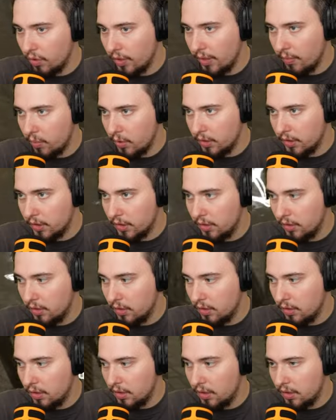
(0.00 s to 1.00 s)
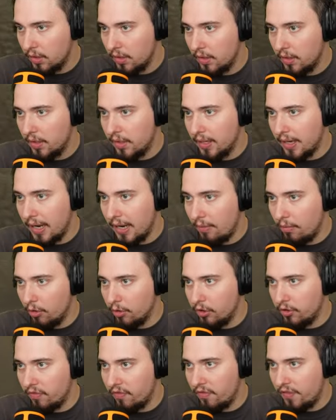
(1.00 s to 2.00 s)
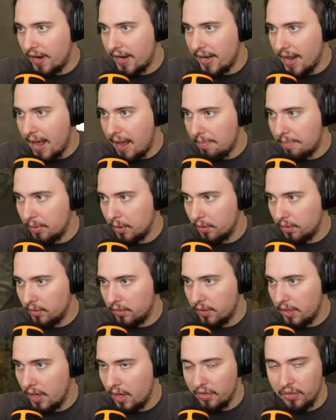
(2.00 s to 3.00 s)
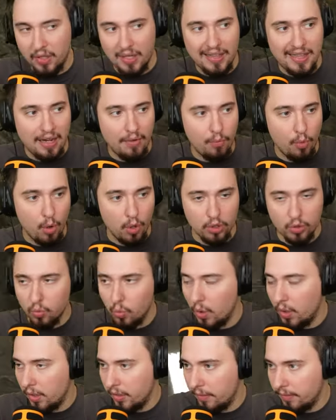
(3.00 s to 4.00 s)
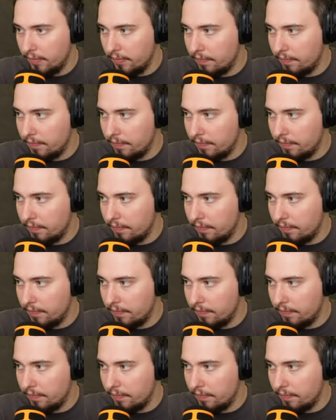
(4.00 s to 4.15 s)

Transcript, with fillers: I want. I want to find apple. I think that was one.